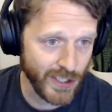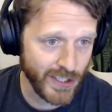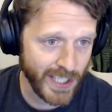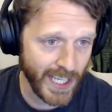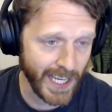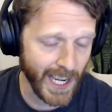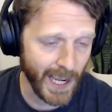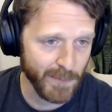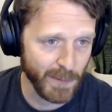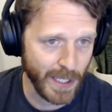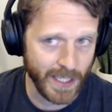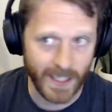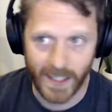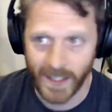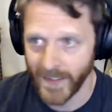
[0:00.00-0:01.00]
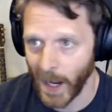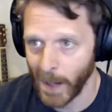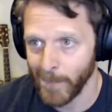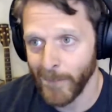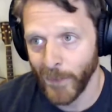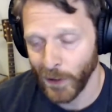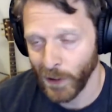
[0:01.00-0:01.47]
I should say I've been
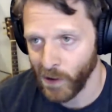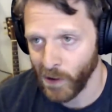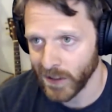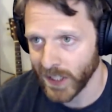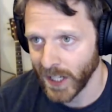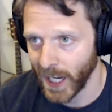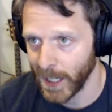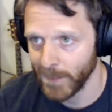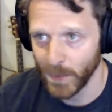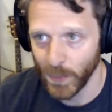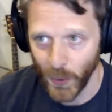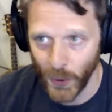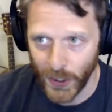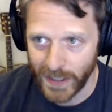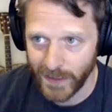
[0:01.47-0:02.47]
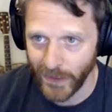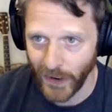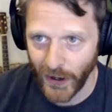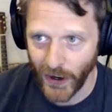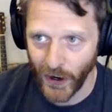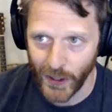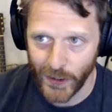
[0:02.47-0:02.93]
up for a long time, been working
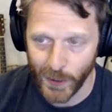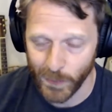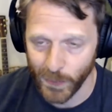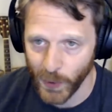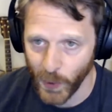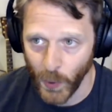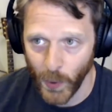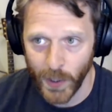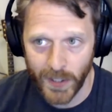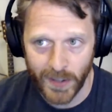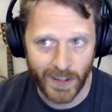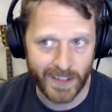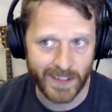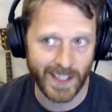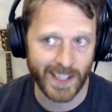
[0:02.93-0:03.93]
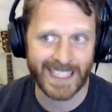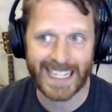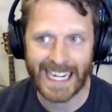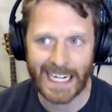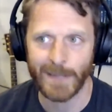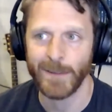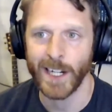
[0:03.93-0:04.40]
very hard, so I'm recording this at a
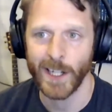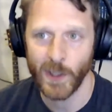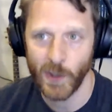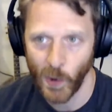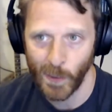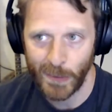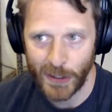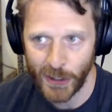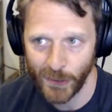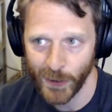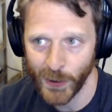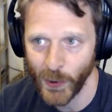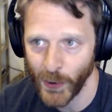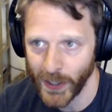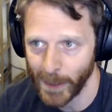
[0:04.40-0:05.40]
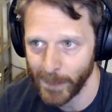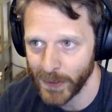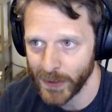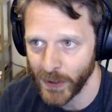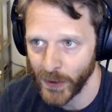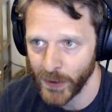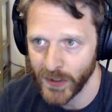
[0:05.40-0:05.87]
time that I normally don't record
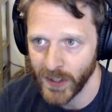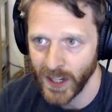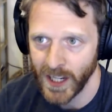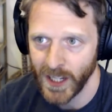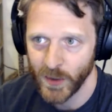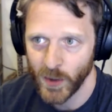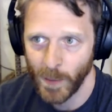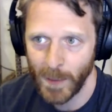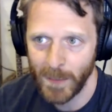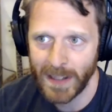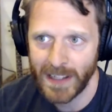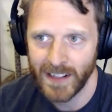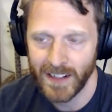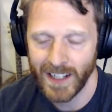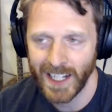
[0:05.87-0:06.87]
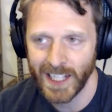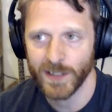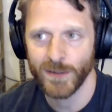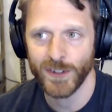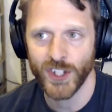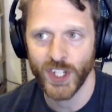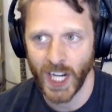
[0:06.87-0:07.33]
episodes. So I might be a little
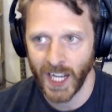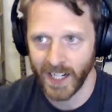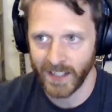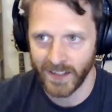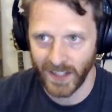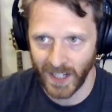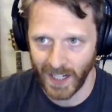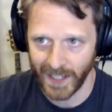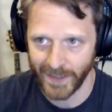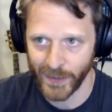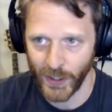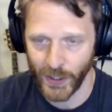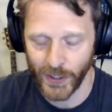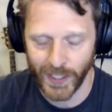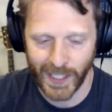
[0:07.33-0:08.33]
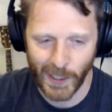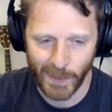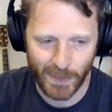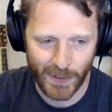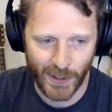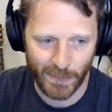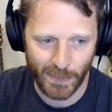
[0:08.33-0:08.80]
extra chatty today. So I
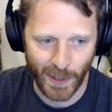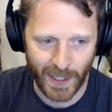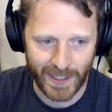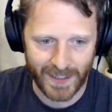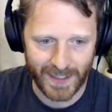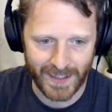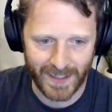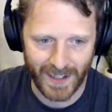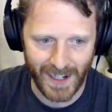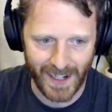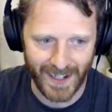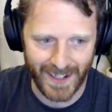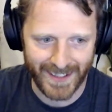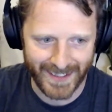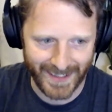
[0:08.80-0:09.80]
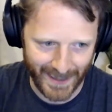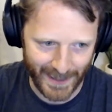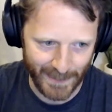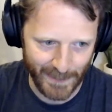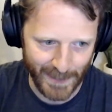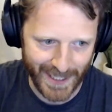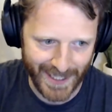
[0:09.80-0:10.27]
hope you don't mind, uh,
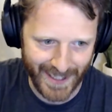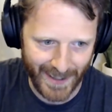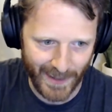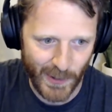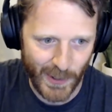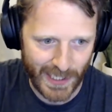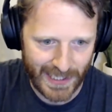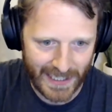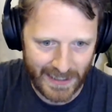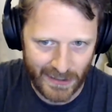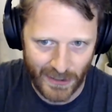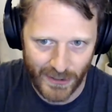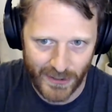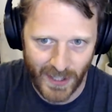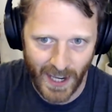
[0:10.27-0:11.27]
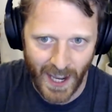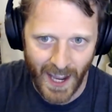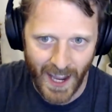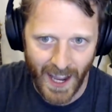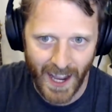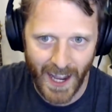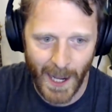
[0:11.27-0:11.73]
Noemi or listeners.
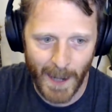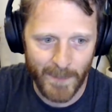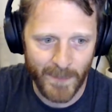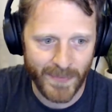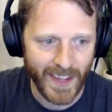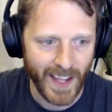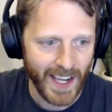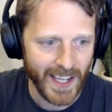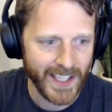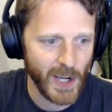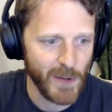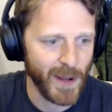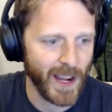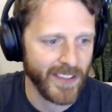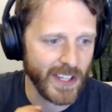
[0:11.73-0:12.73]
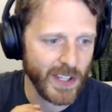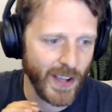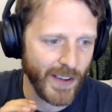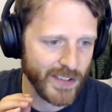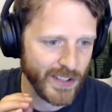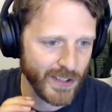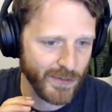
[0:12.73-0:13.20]
Um, Noemi, I think
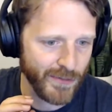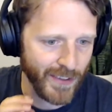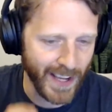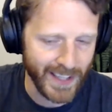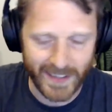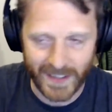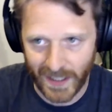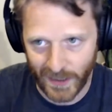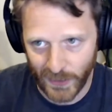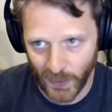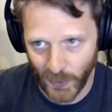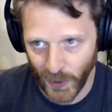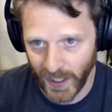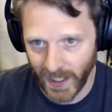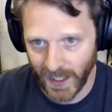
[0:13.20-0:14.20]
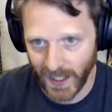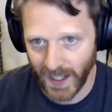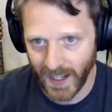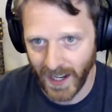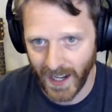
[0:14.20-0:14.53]
you have such a fascinating story.